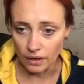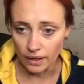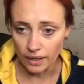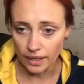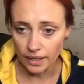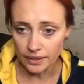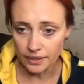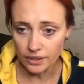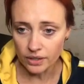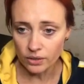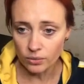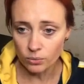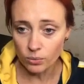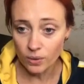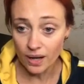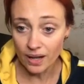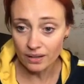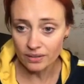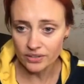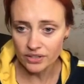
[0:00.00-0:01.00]
Anna,
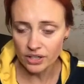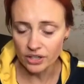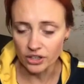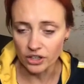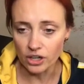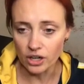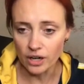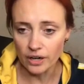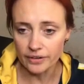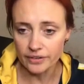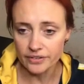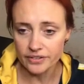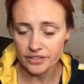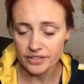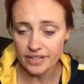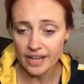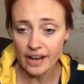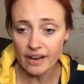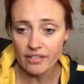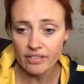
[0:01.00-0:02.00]
well done. And
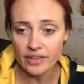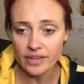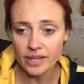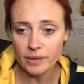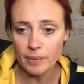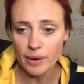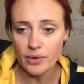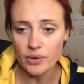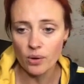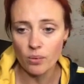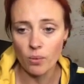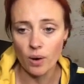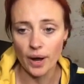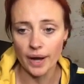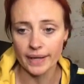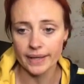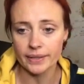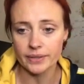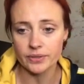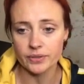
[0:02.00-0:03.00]
yeah, think about your
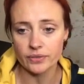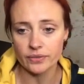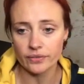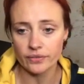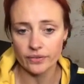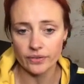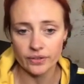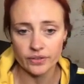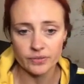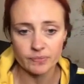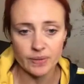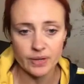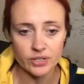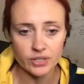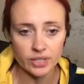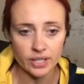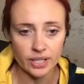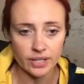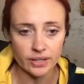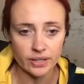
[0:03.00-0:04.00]
why, because
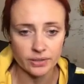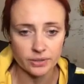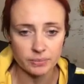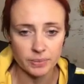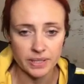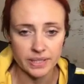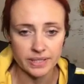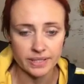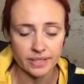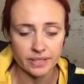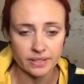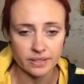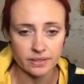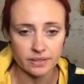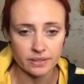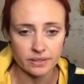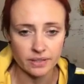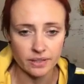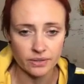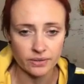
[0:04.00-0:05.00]
especially those pieces,
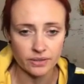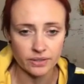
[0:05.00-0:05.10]
you know,